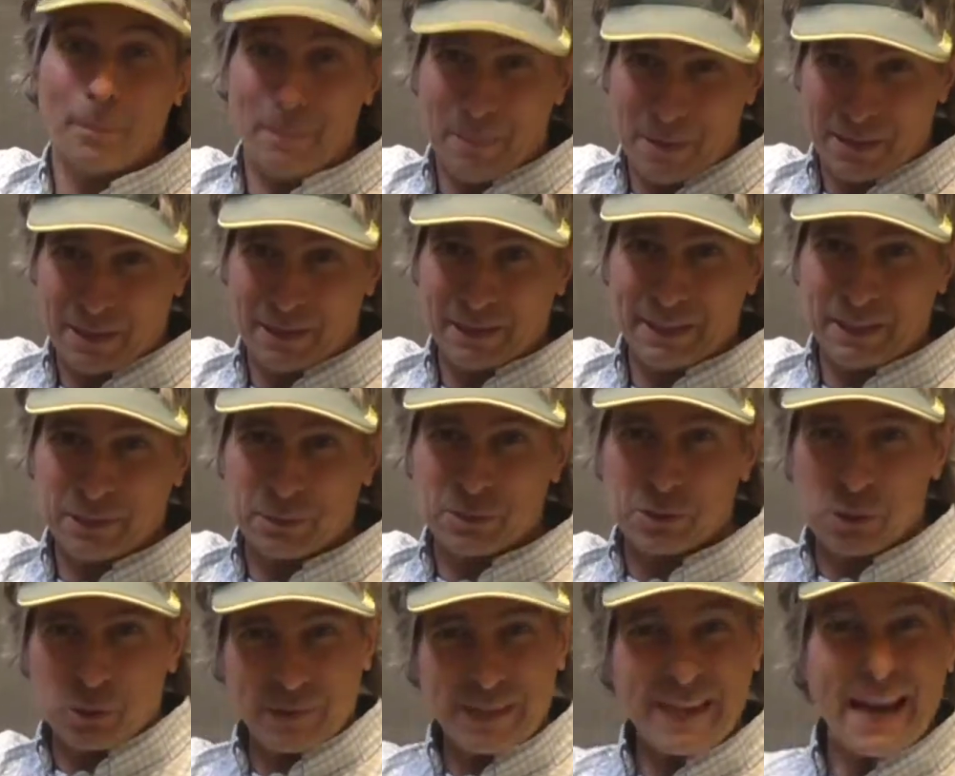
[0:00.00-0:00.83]
milliliter.
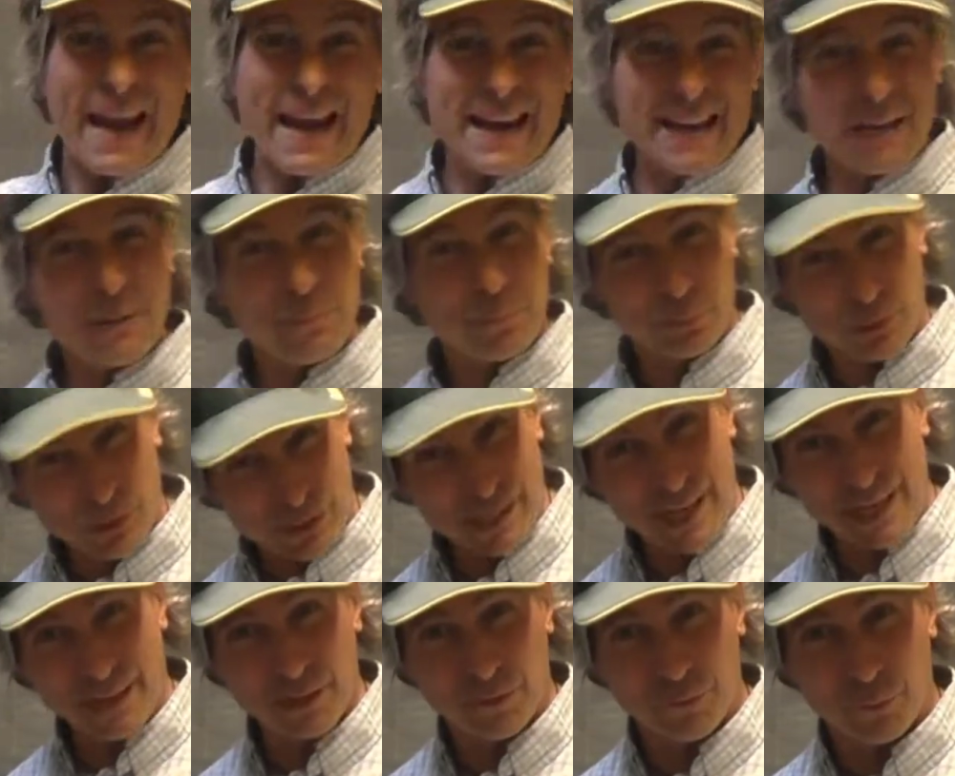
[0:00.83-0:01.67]
It's only
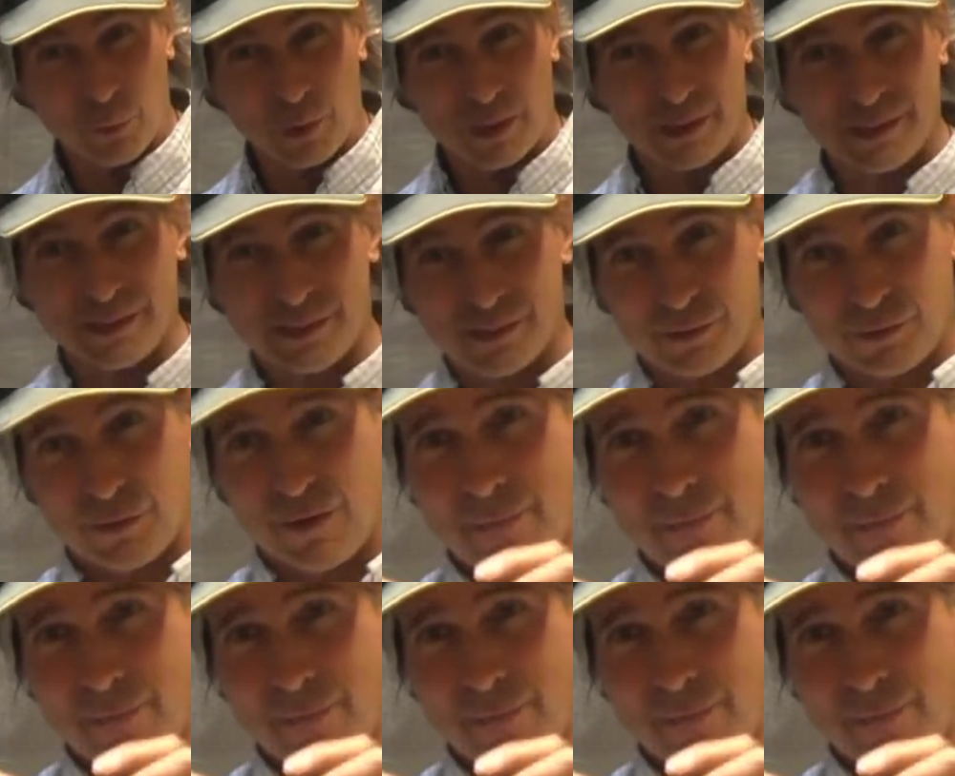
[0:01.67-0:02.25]
80% of one. So